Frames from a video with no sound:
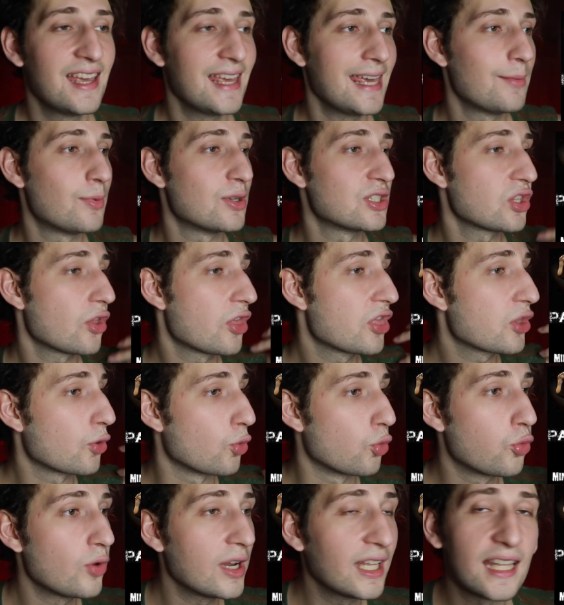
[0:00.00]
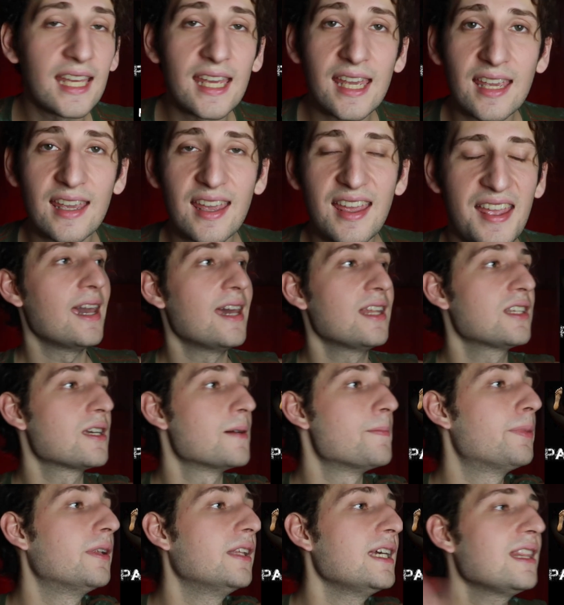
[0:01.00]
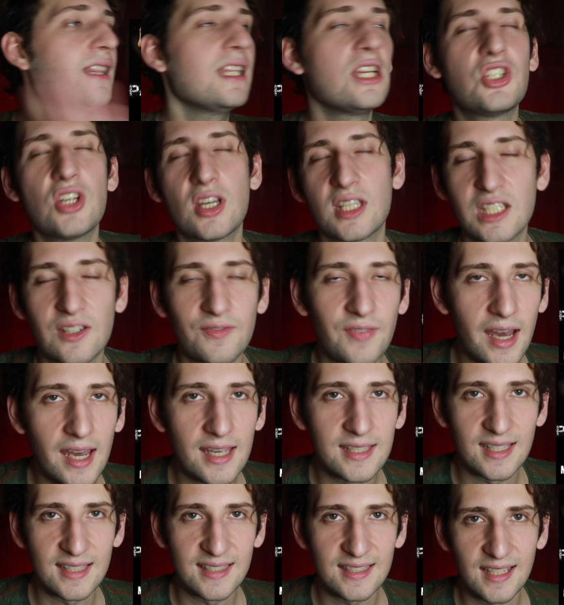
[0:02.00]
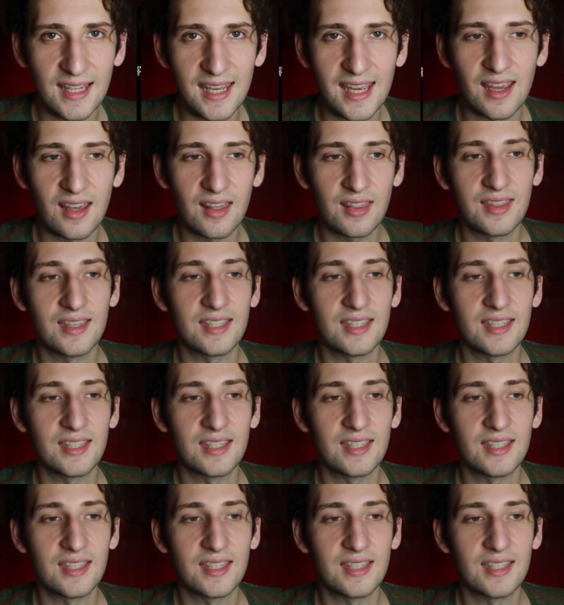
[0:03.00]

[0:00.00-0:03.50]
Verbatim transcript: it was thrilling, it completely justifies its length.